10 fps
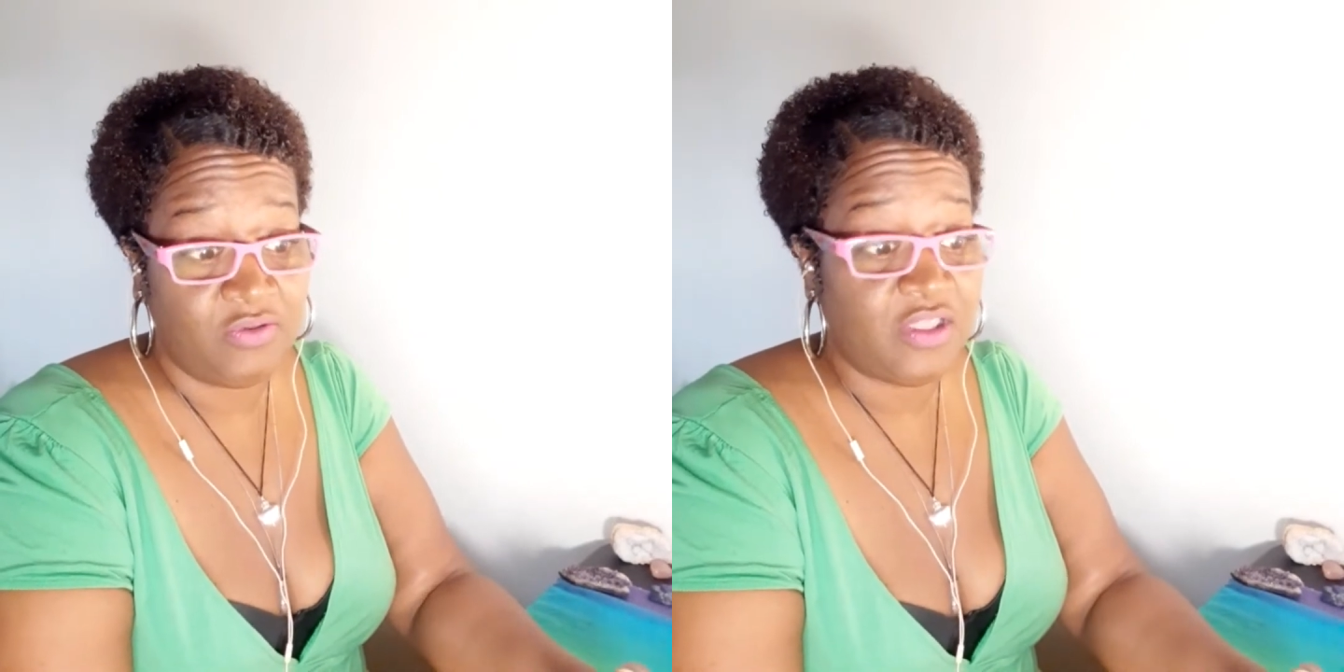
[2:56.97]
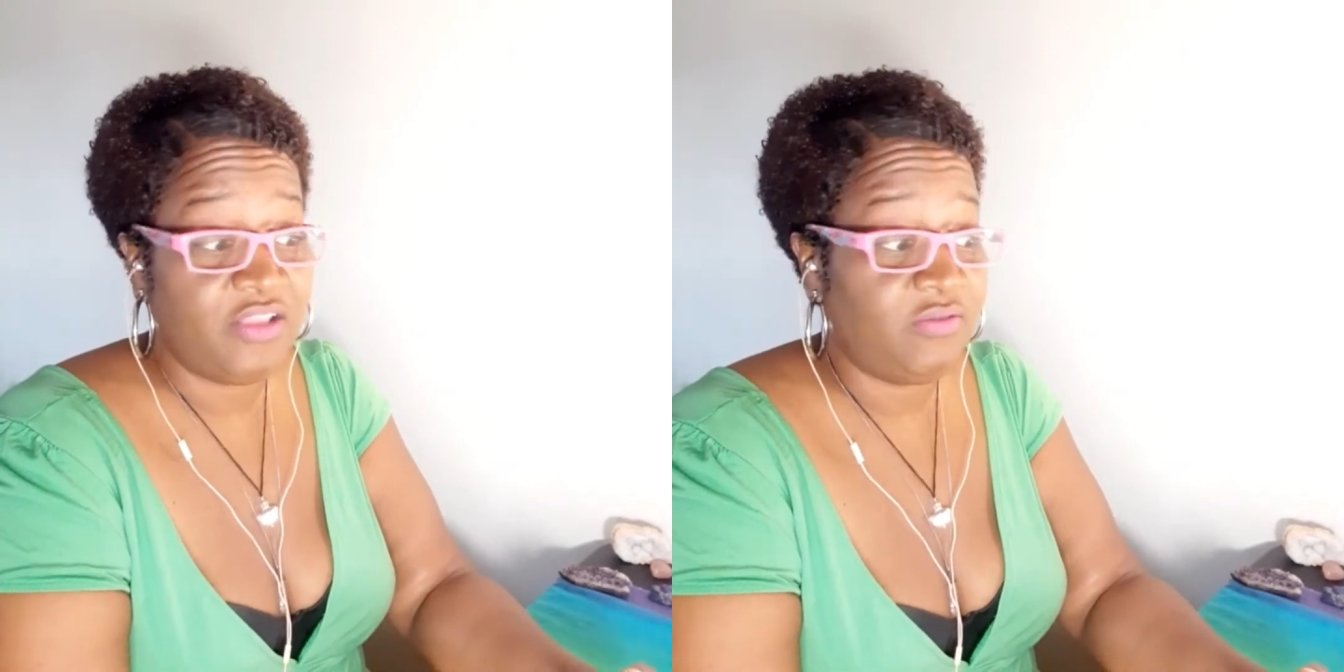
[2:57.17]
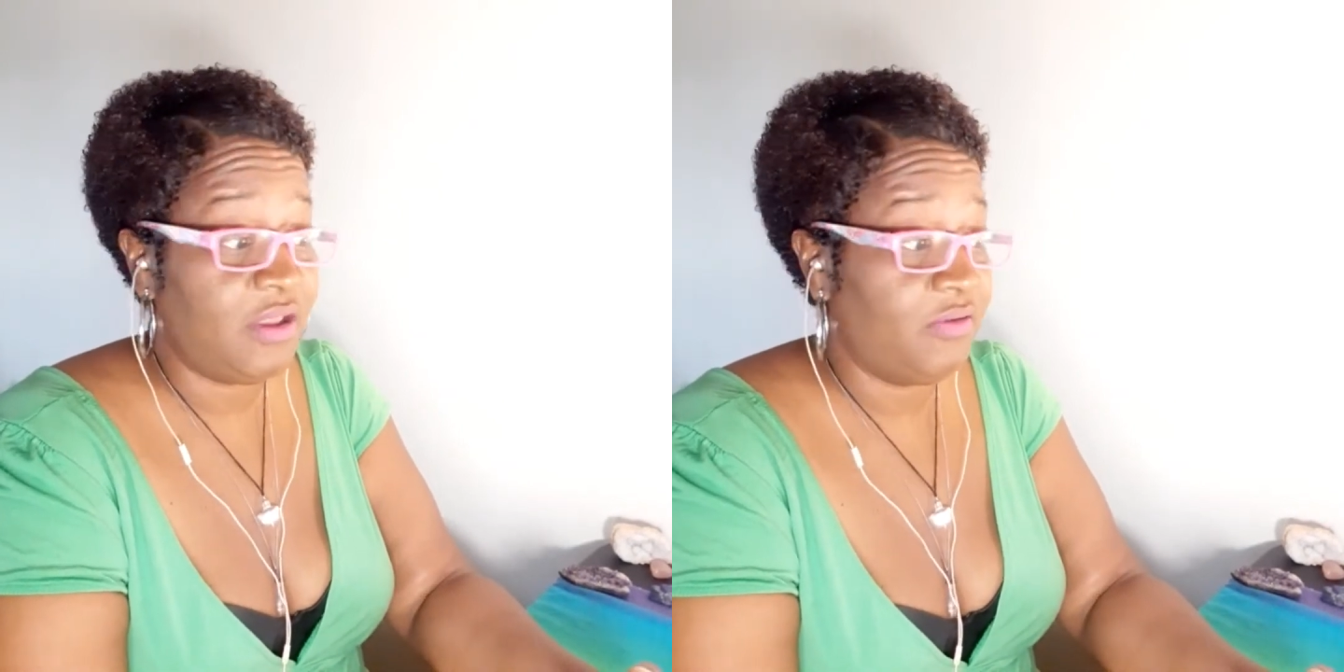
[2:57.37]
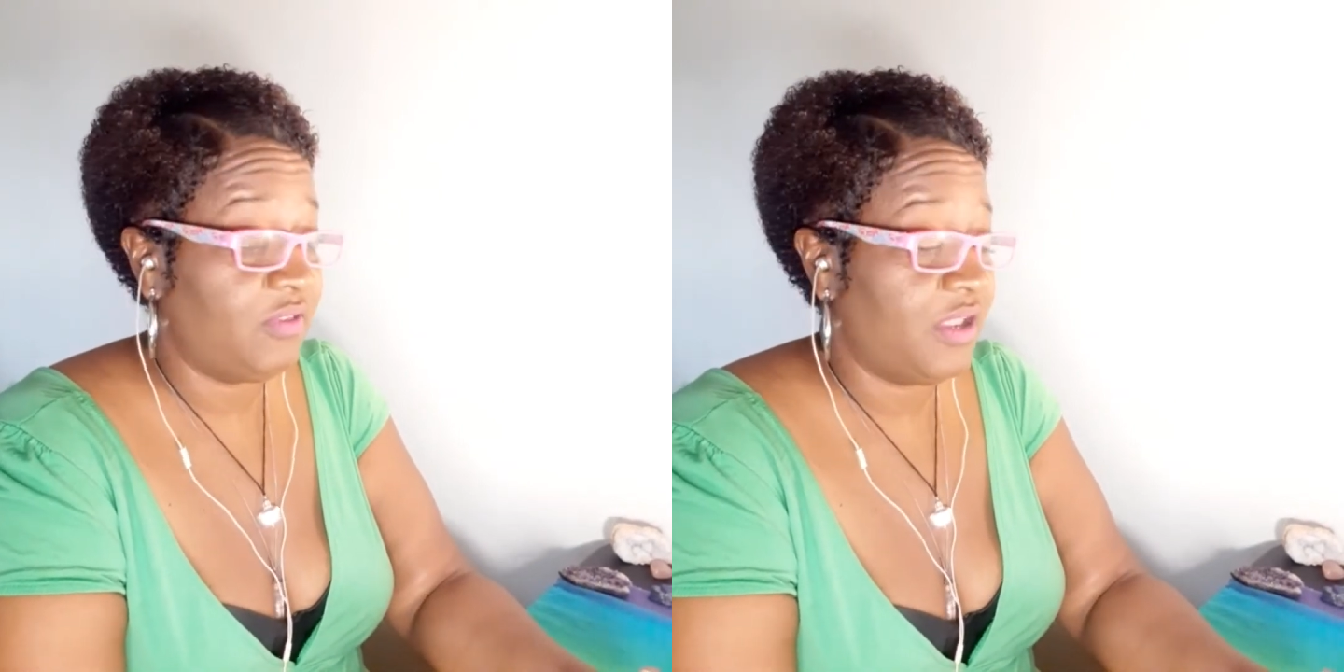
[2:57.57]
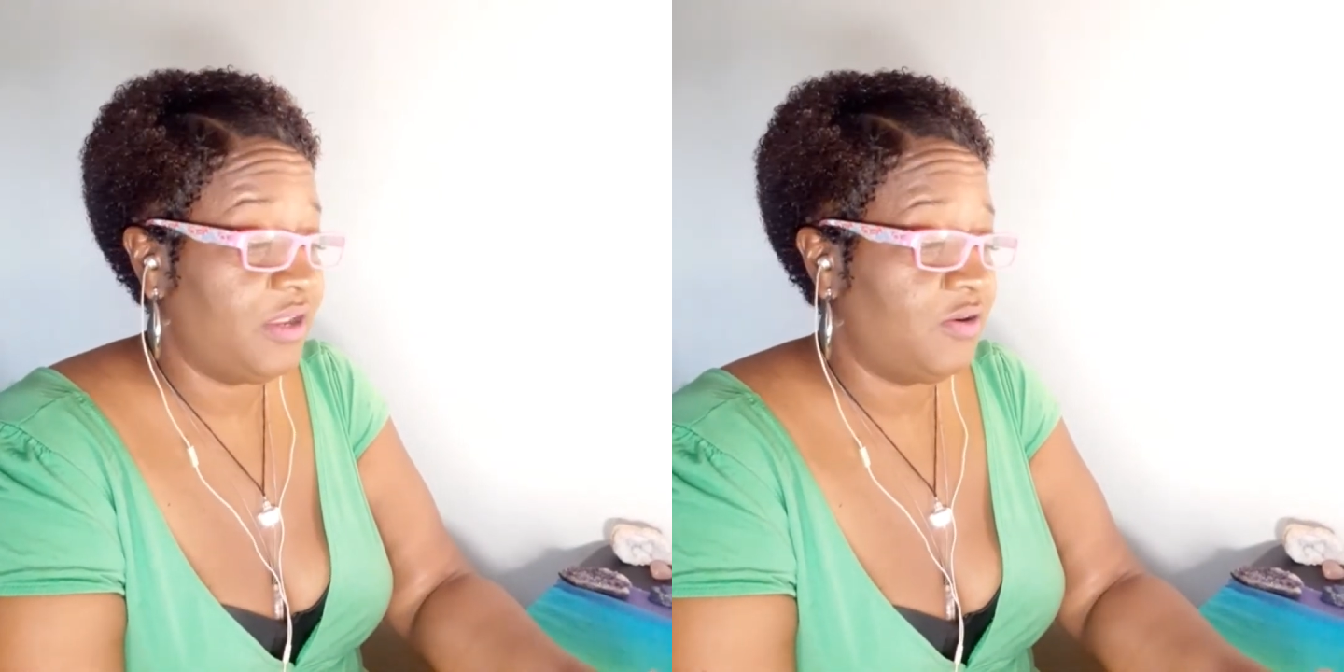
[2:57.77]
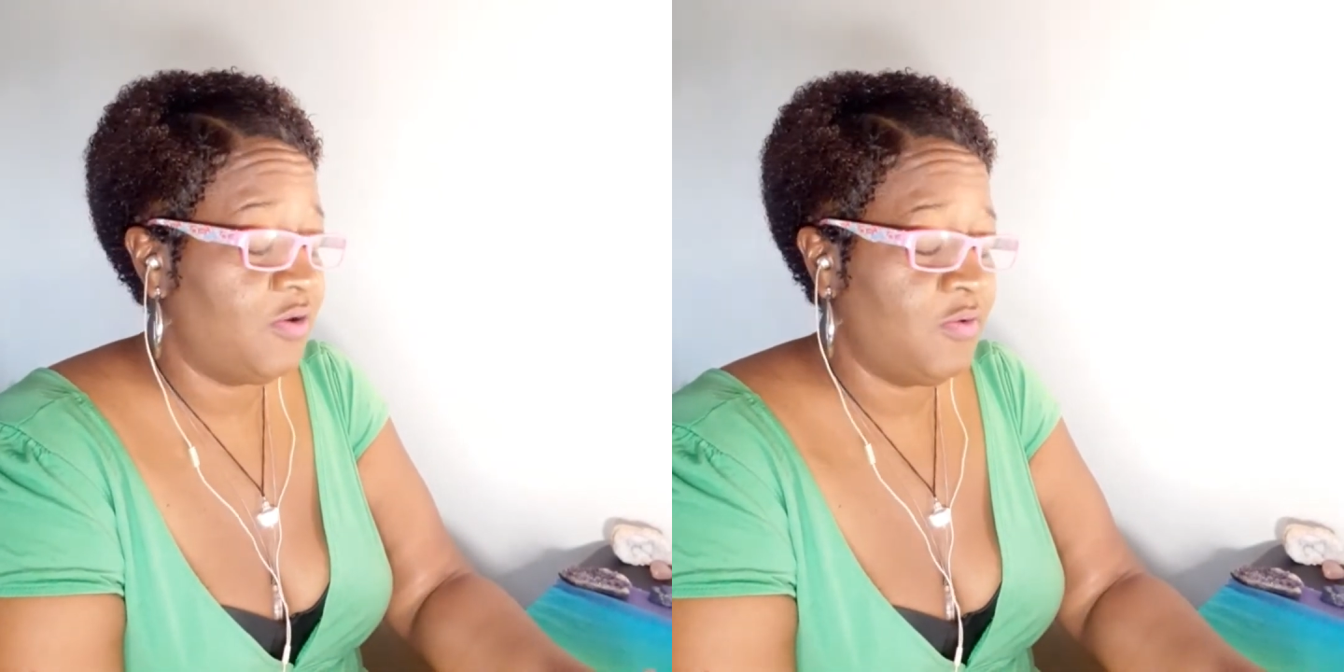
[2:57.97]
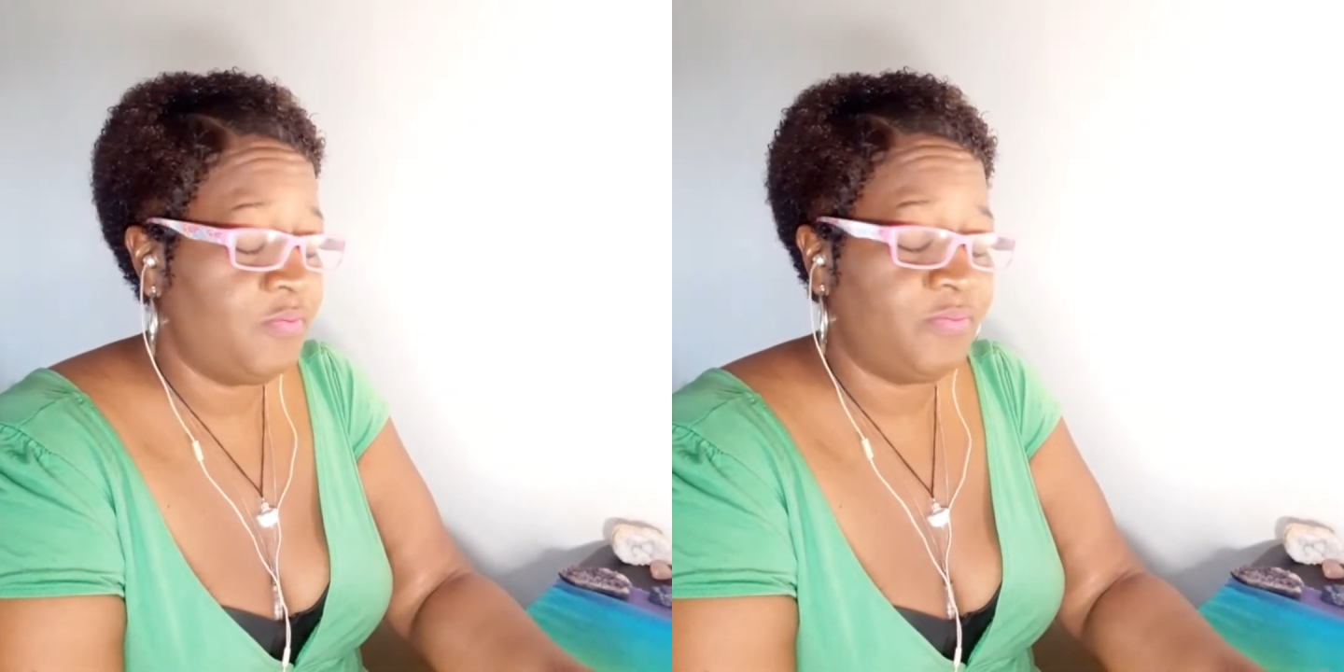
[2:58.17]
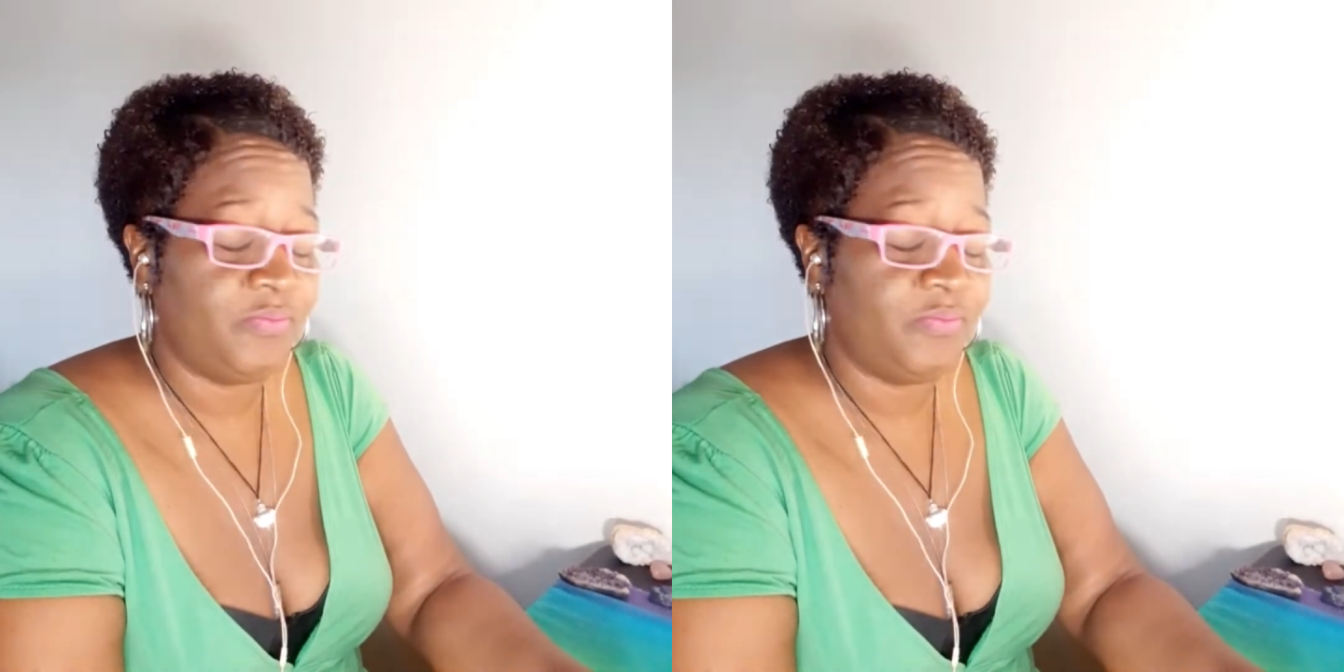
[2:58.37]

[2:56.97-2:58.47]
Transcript: That's when I was like, nope.